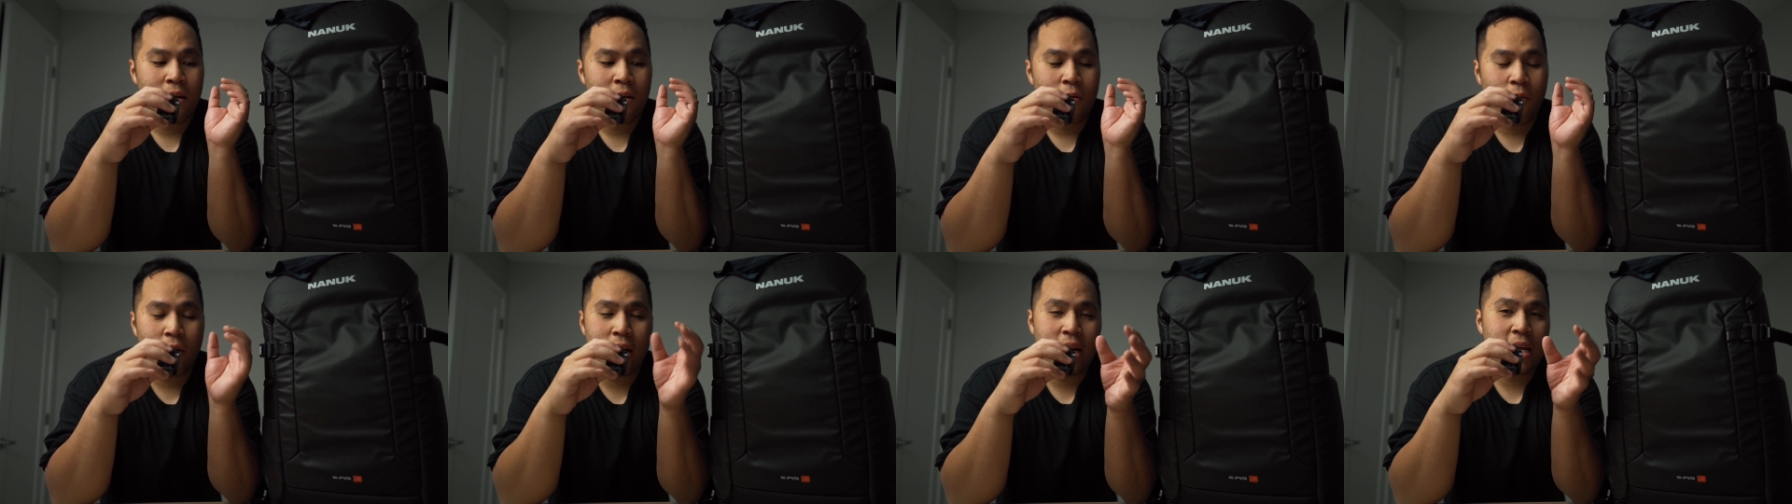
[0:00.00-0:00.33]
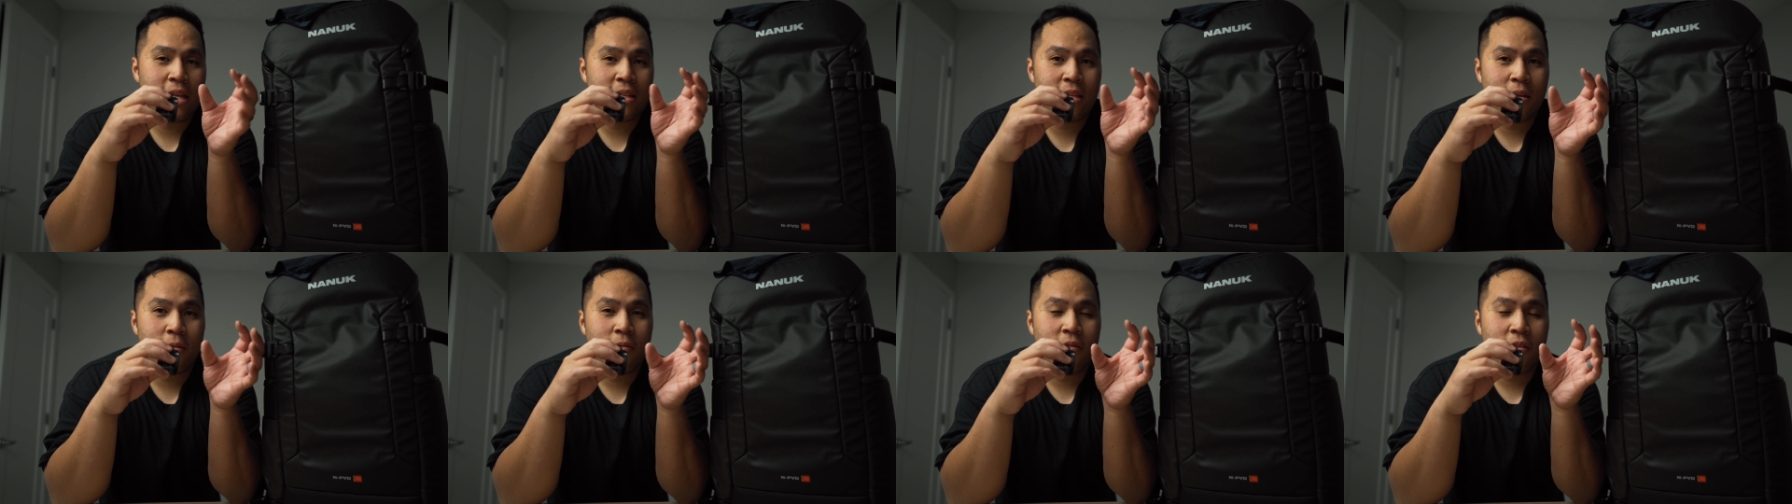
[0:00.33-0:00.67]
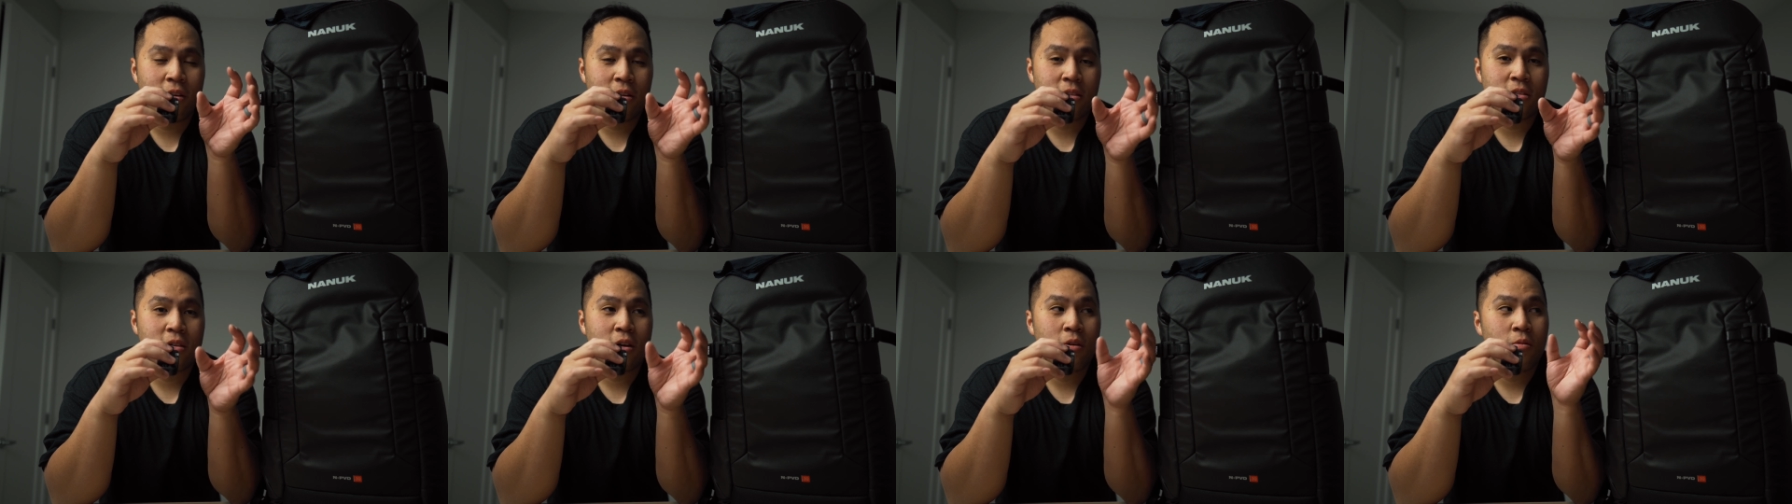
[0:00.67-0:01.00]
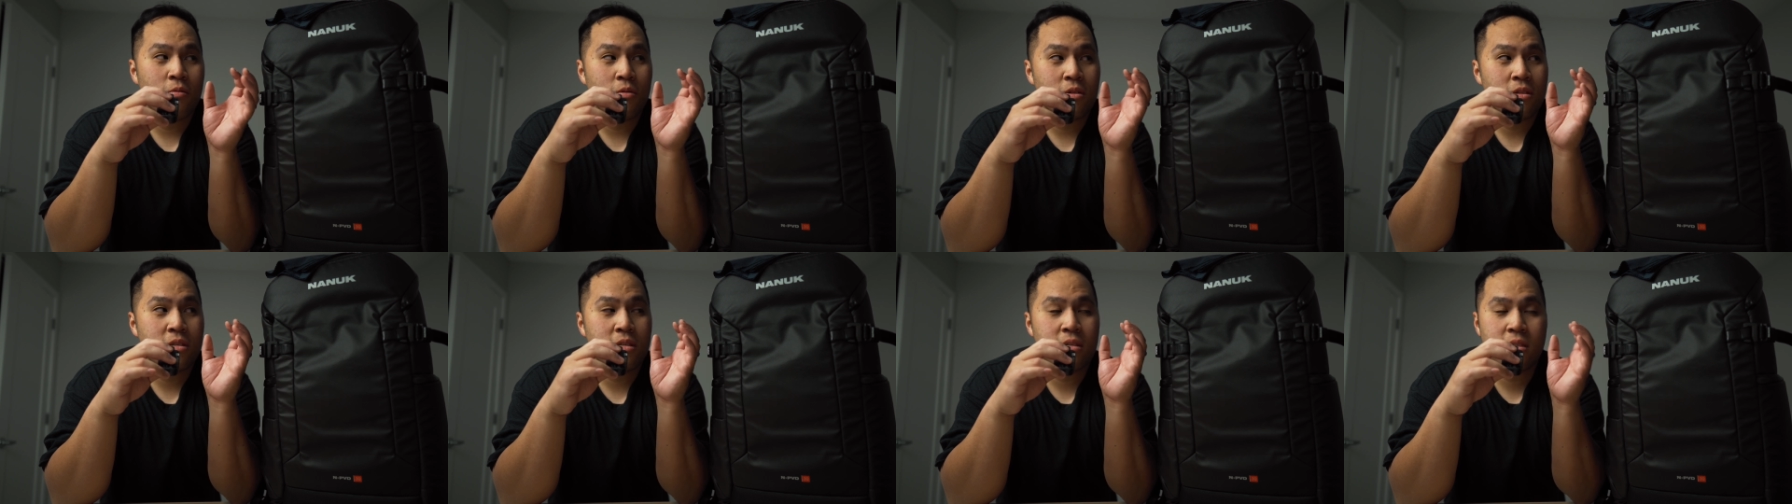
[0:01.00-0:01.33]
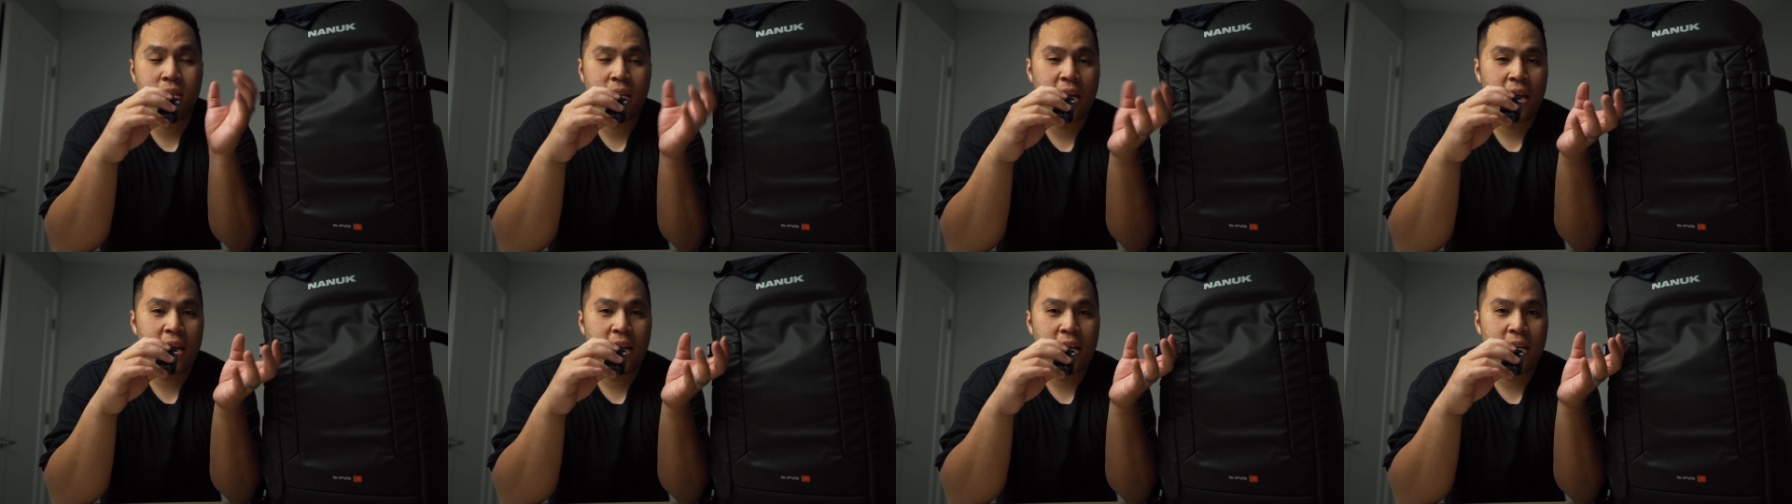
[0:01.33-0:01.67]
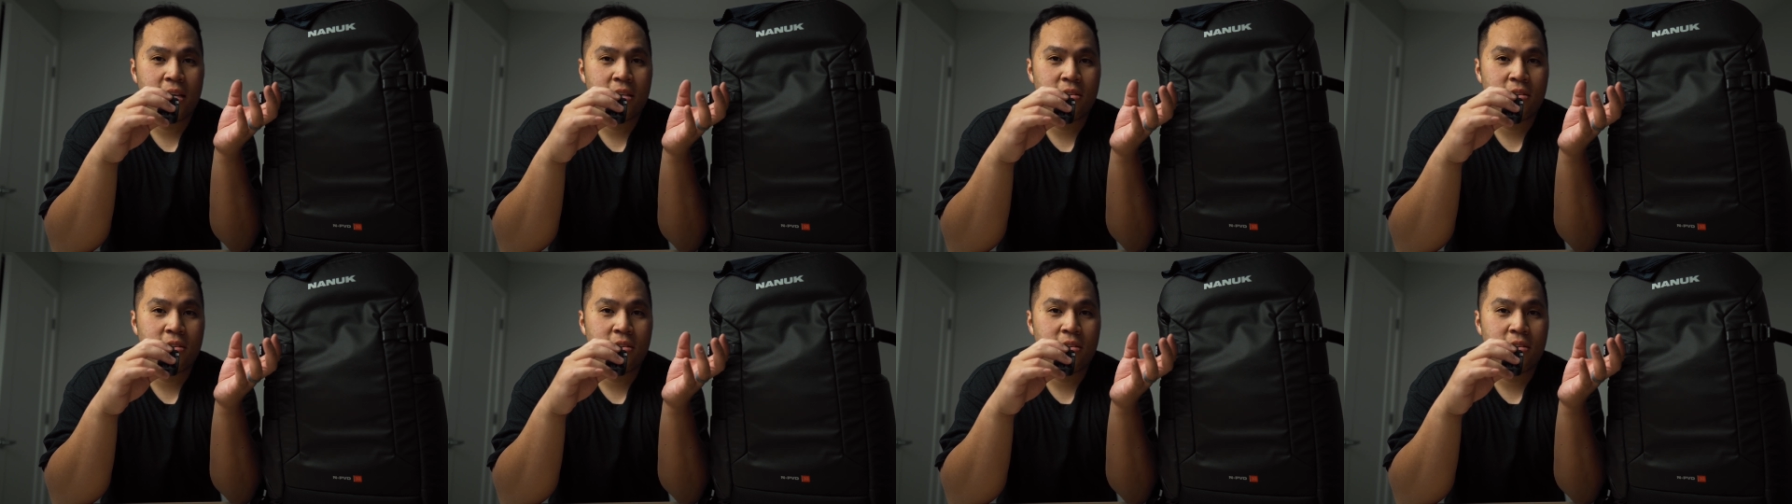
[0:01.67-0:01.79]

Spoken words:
one ND filter would stay